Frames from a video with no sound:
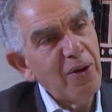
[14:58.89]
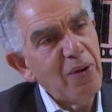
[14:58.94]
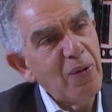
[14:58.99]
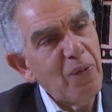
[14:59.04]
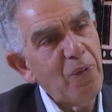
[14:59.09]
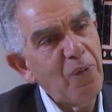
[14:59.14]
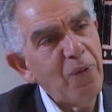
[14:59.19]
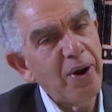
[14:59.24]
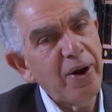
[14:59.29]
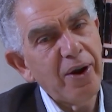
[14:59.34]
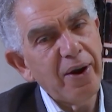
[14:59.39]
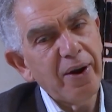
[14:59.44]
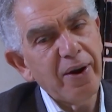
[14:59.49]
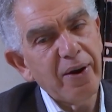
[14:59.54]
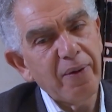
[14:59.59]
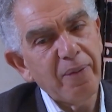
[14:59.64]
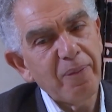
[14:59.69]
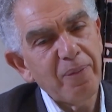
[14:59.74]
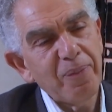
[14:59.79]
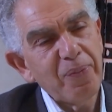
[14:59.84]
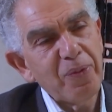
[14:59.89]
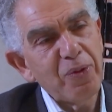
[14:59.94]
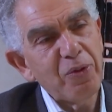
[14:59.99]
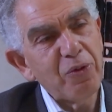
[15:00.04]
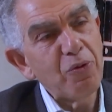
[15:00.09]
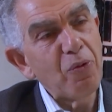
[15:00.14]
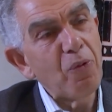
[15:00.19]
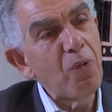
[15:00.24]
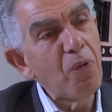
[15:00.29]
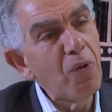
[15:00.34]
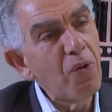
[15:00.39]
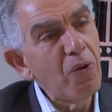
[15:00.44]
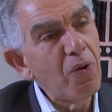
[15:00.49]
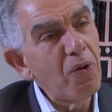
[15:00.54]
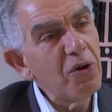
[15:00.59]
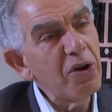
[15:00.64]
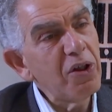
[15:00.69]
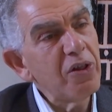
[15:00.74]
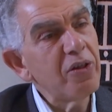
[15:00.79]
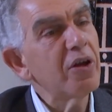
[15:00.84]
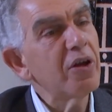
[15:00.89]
where the world is